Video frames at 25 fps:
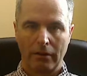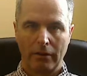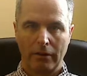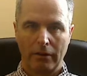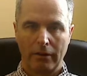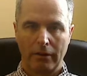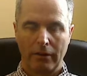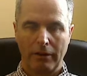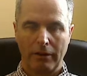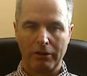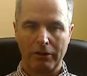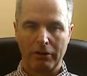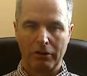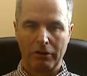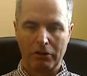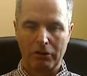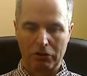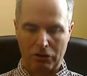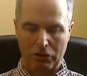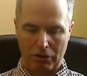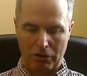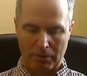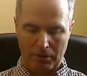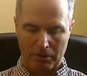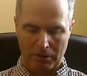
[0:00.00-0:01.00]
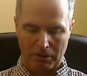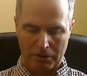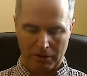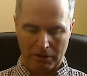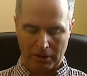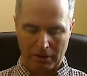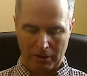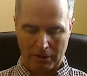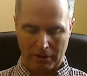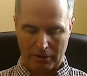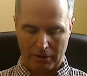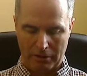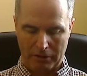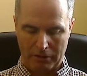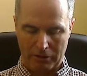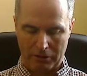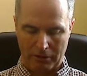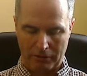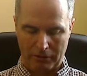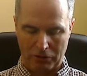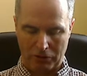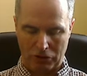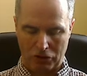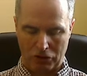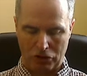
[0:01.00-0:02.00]
Hi there, YouTubers. So
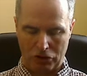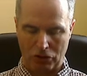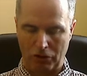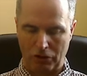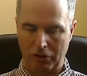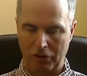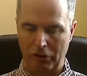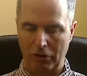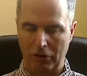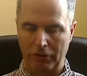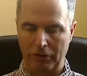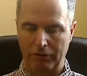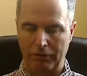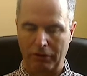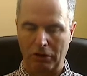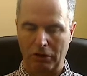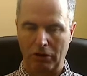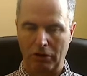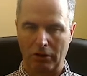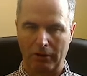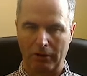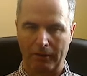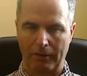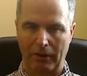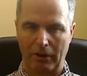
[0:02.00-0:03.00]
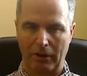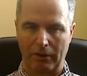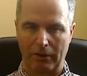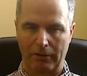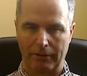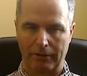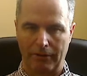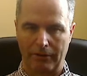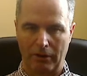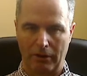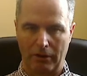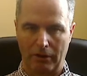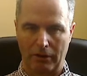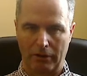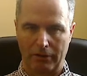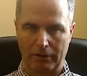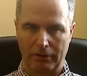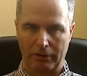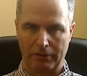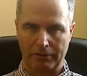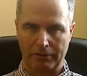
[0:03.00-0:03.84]
I'm going to show you a little video I made of